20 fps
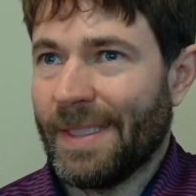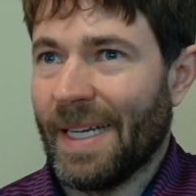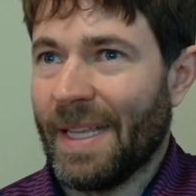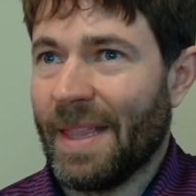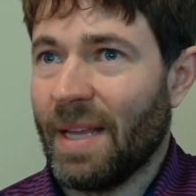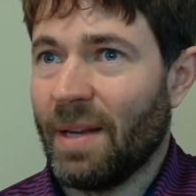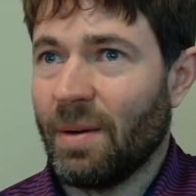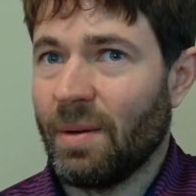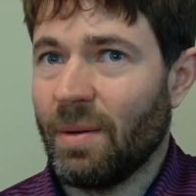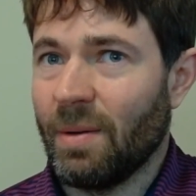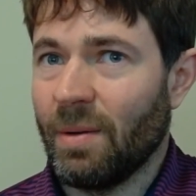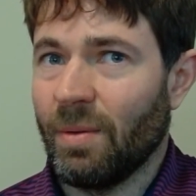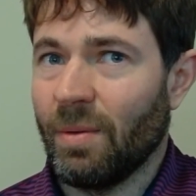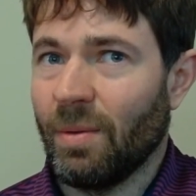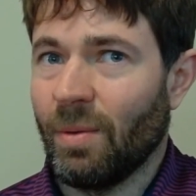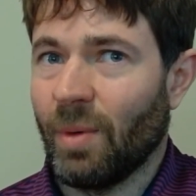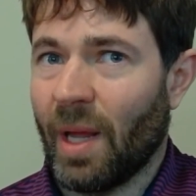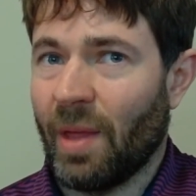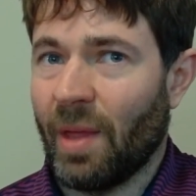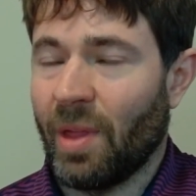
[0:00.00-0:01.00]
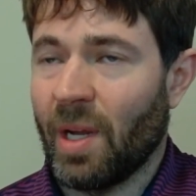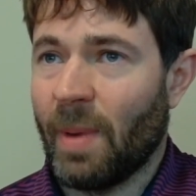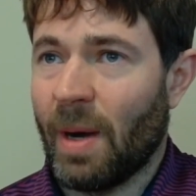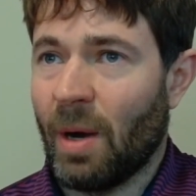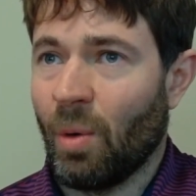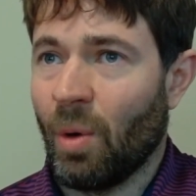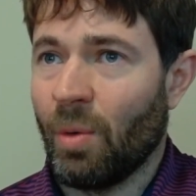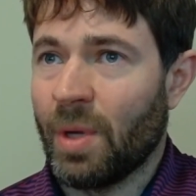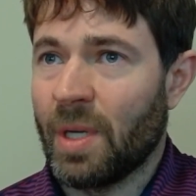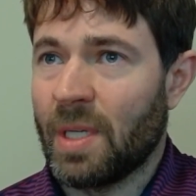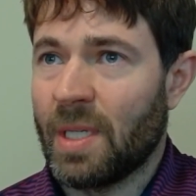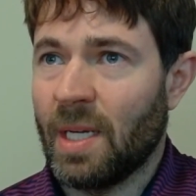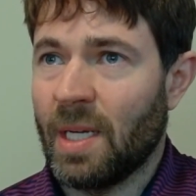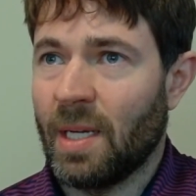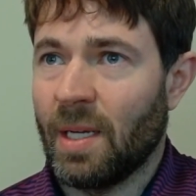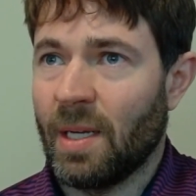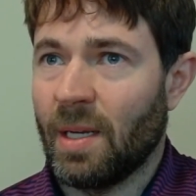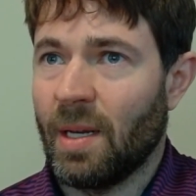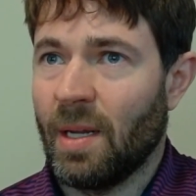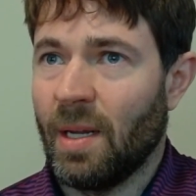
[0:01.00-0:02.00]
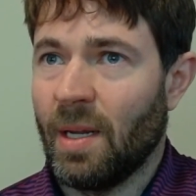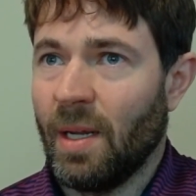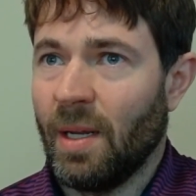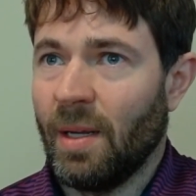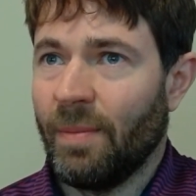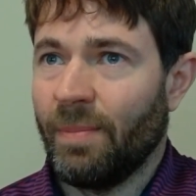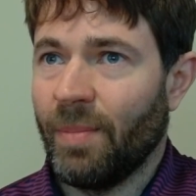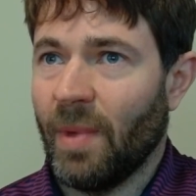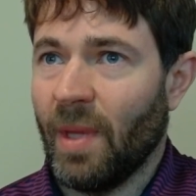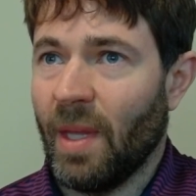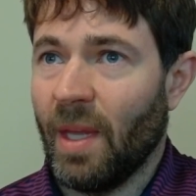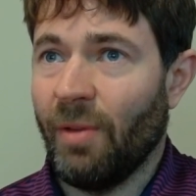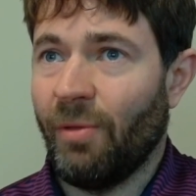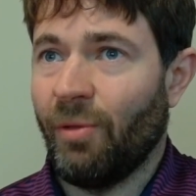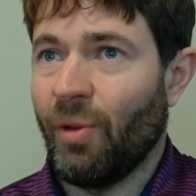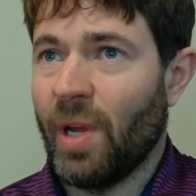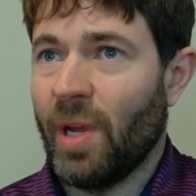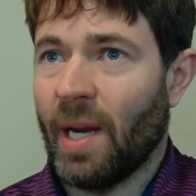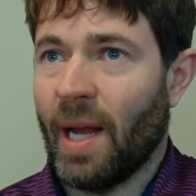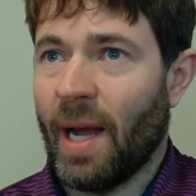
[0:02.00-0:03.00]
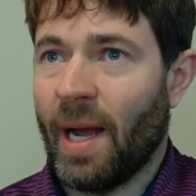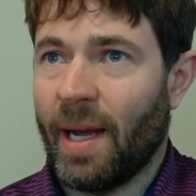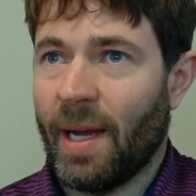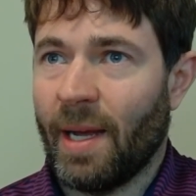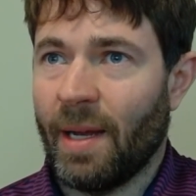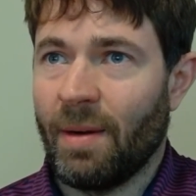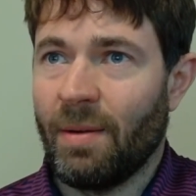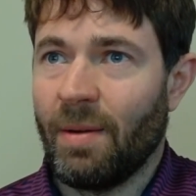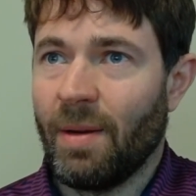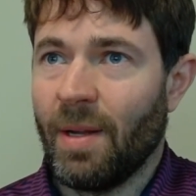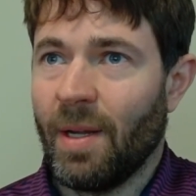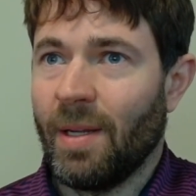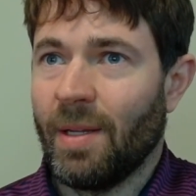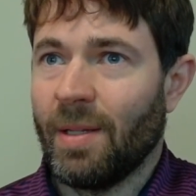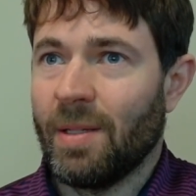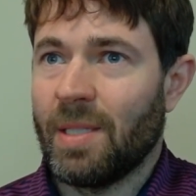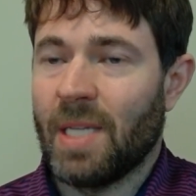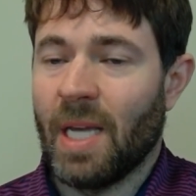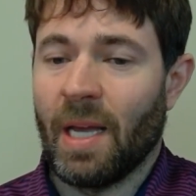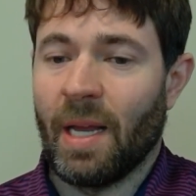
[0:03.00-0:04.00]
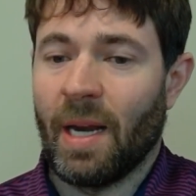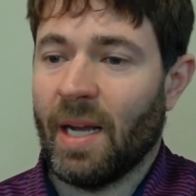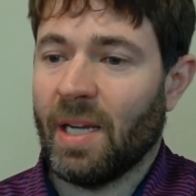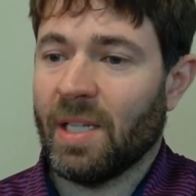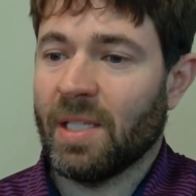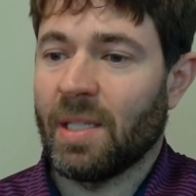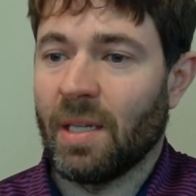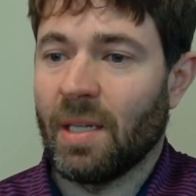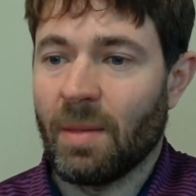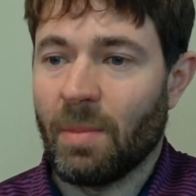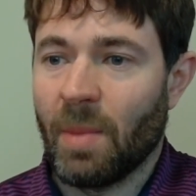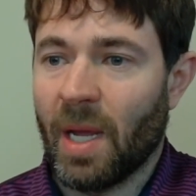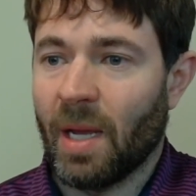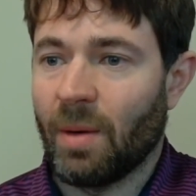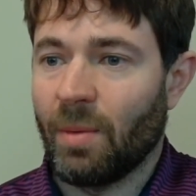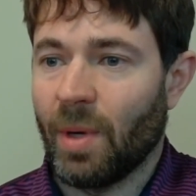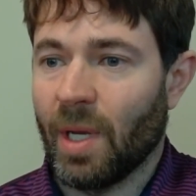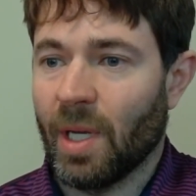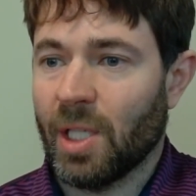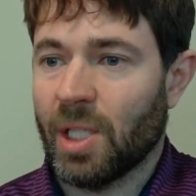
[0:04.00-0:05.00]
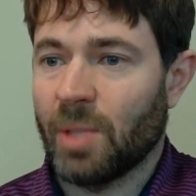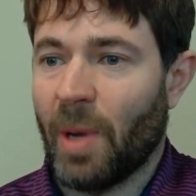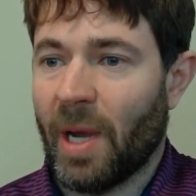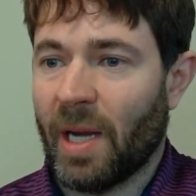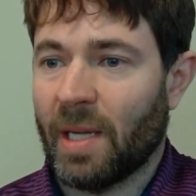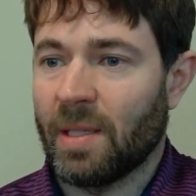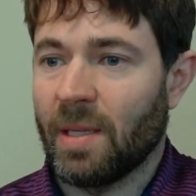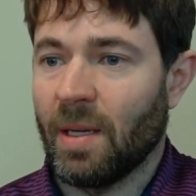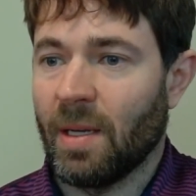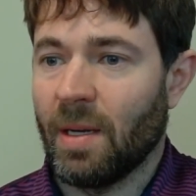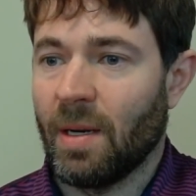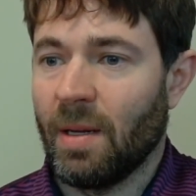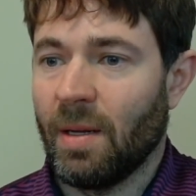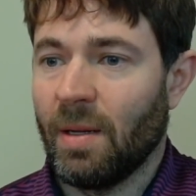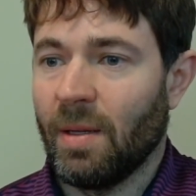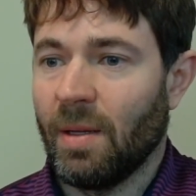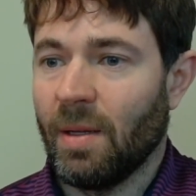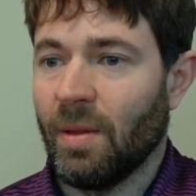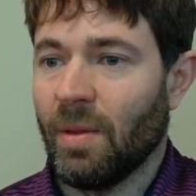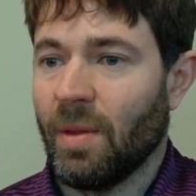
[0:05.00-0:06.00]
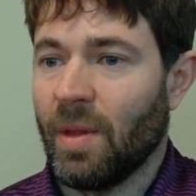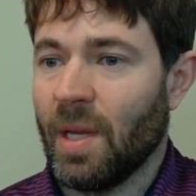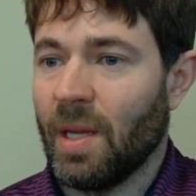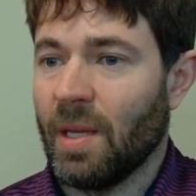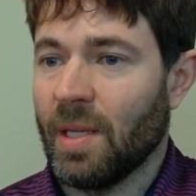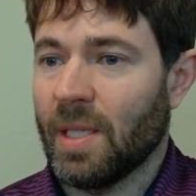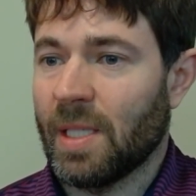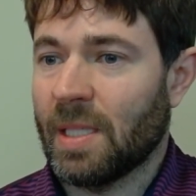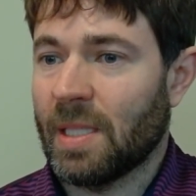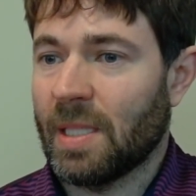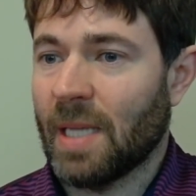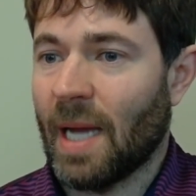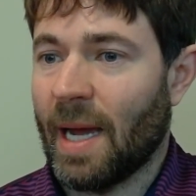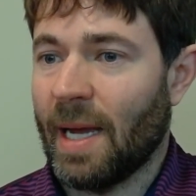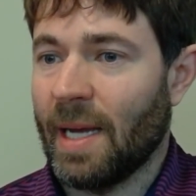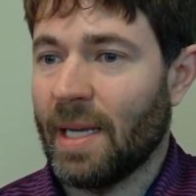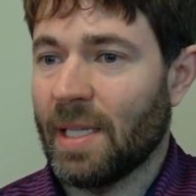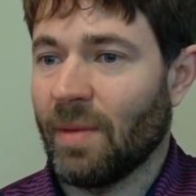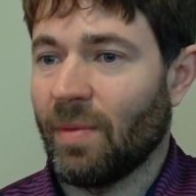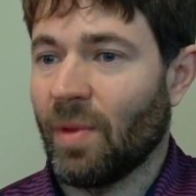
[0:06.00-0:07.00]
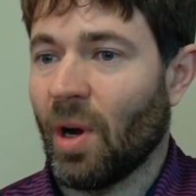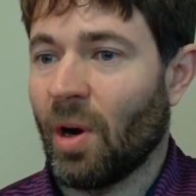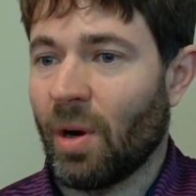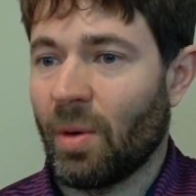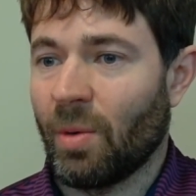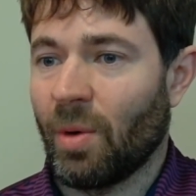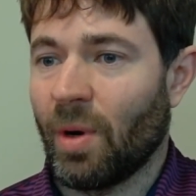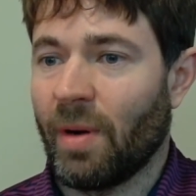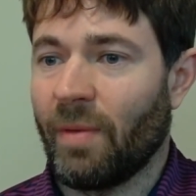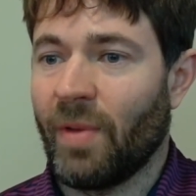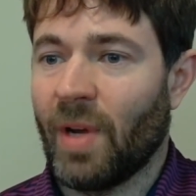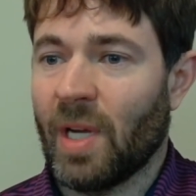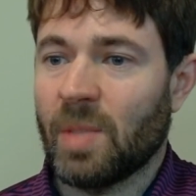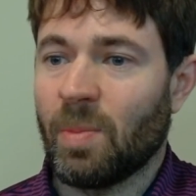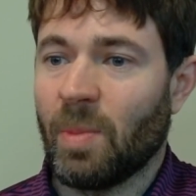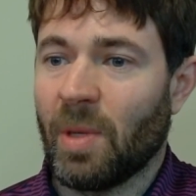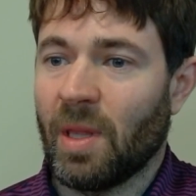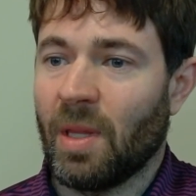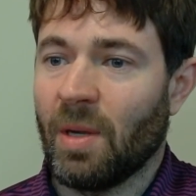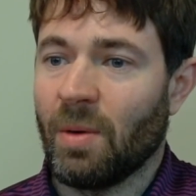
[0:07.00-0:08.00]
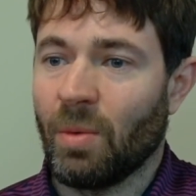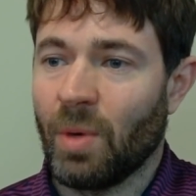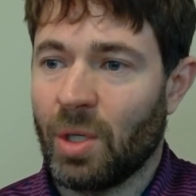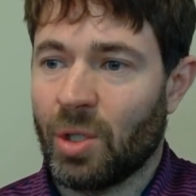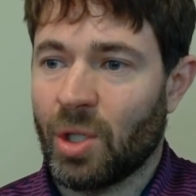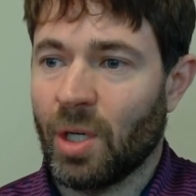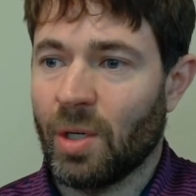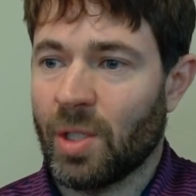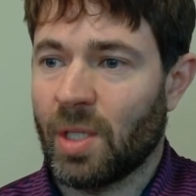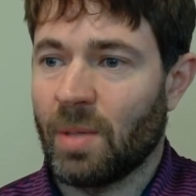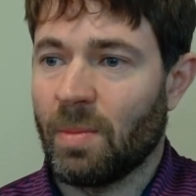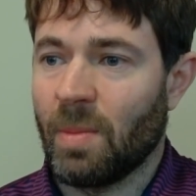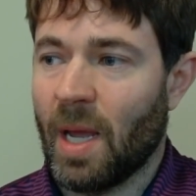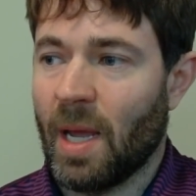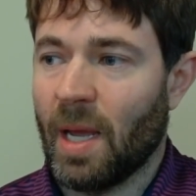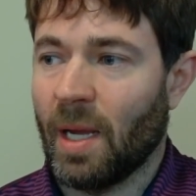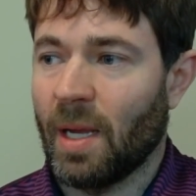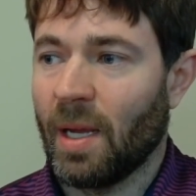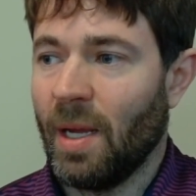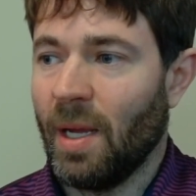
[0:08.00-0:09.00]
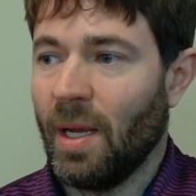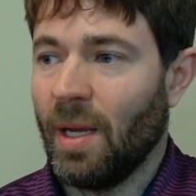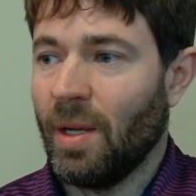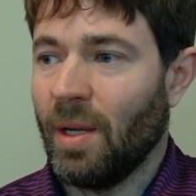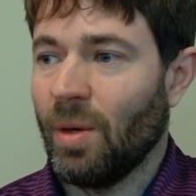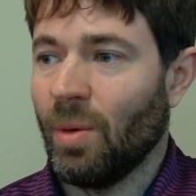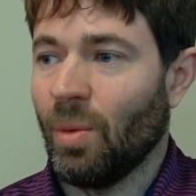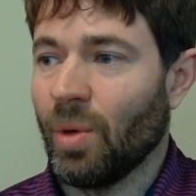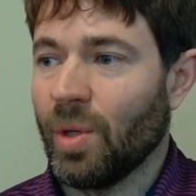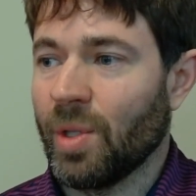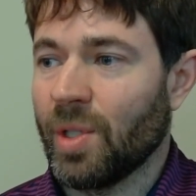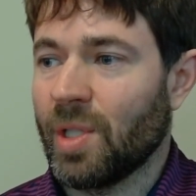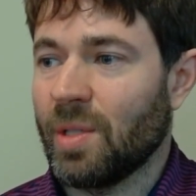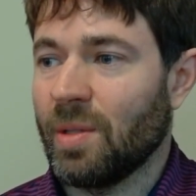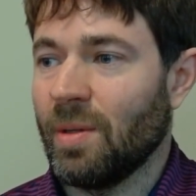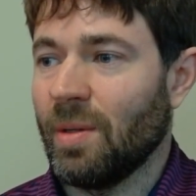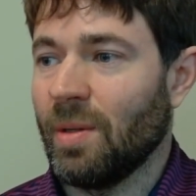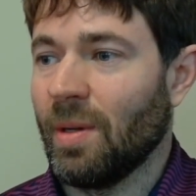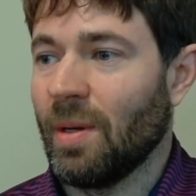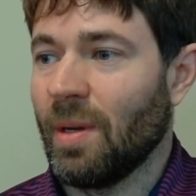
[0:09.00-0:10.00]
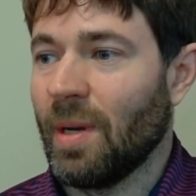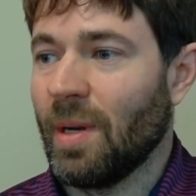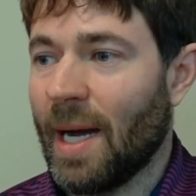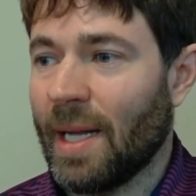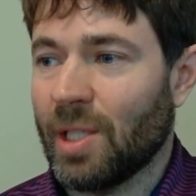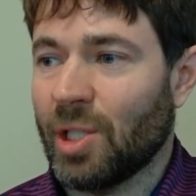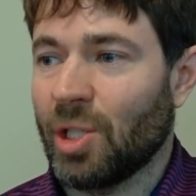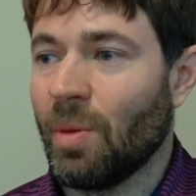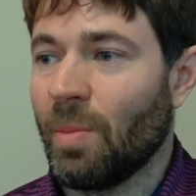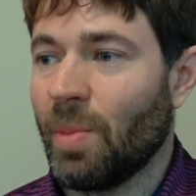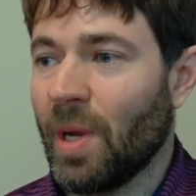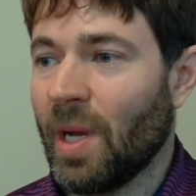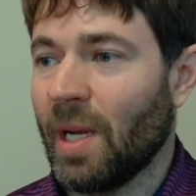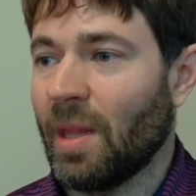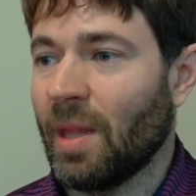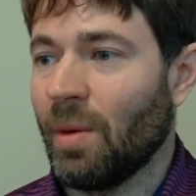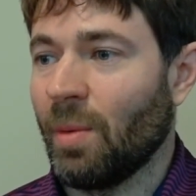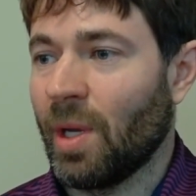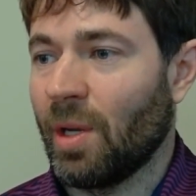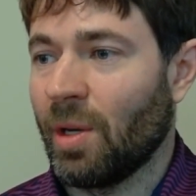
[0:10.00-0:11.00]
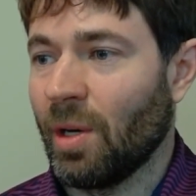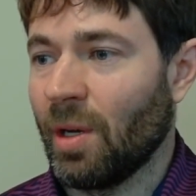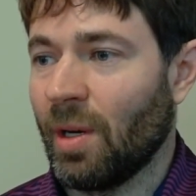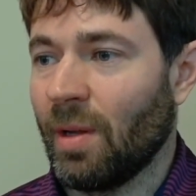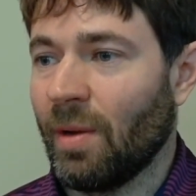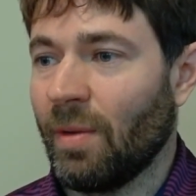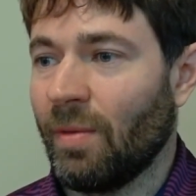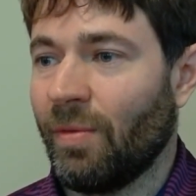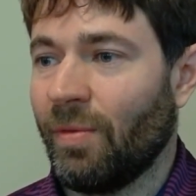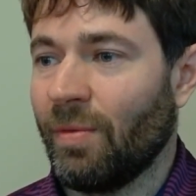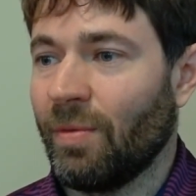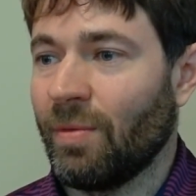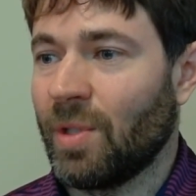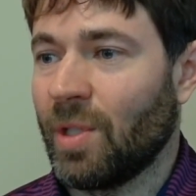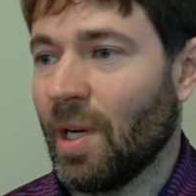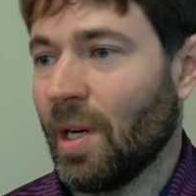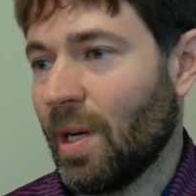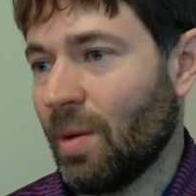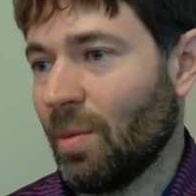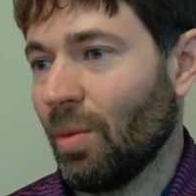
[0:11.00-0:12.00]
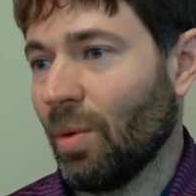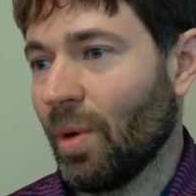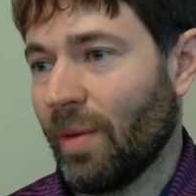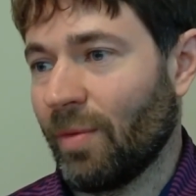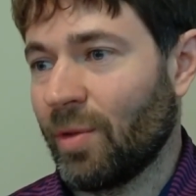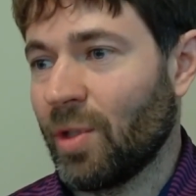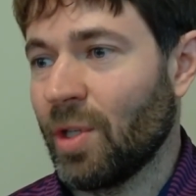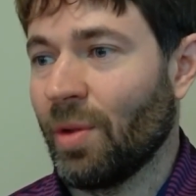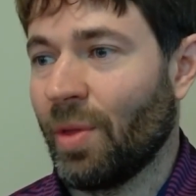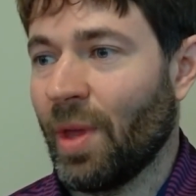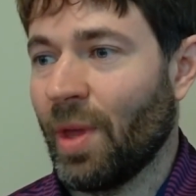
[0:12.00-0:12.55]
And then when I think about what we did, if we had had 10x the demand we expected, the size of the hardware investment that we chose to make was not so big that we couldn't have done one of two